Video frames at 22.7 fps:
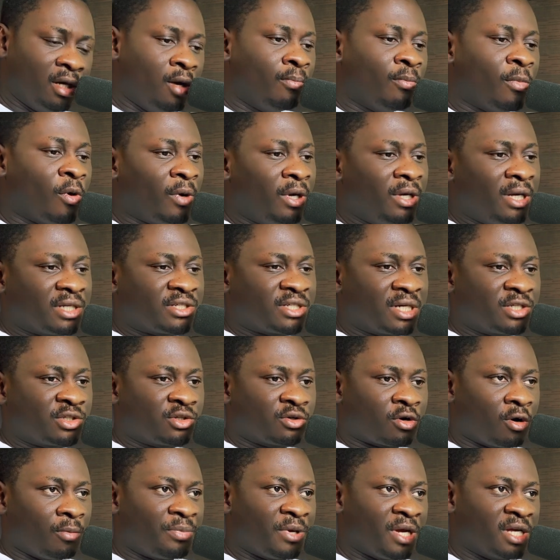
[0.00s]
But when you're trying to
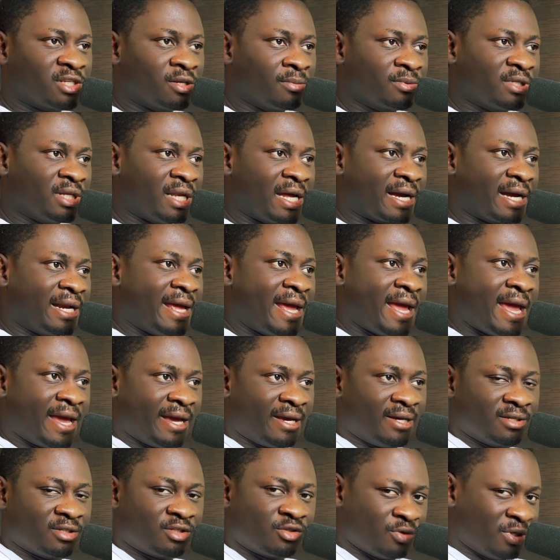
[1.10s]
compare something like an
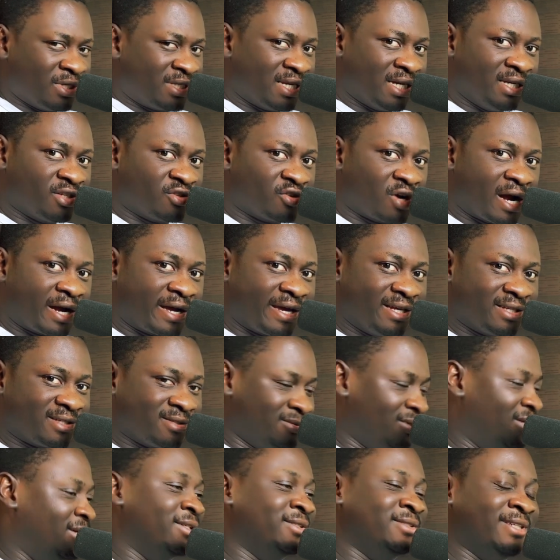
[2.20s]
egg to a tennis racket,
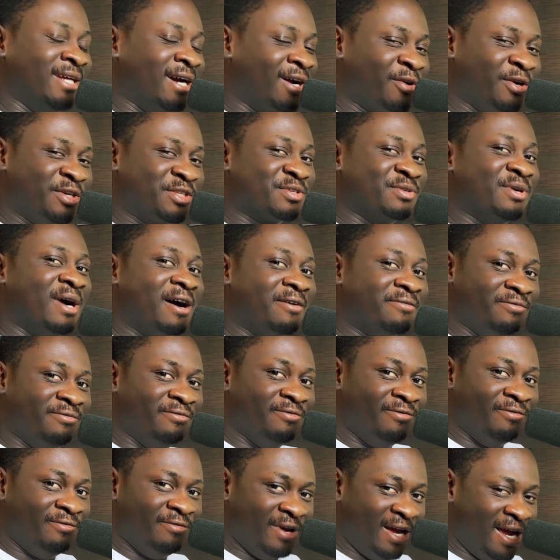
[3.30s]
they're going to have
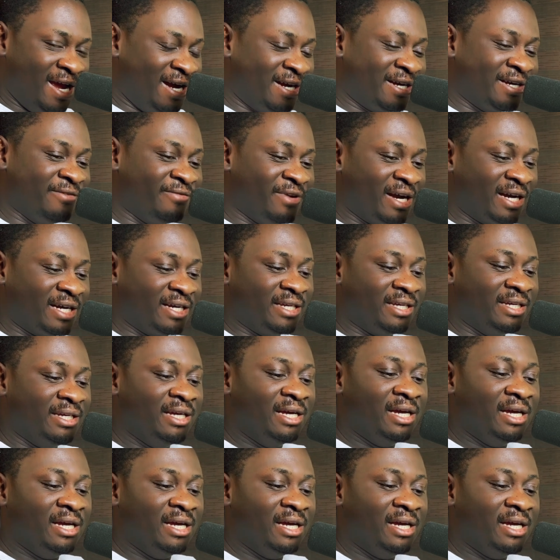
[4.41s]
very, very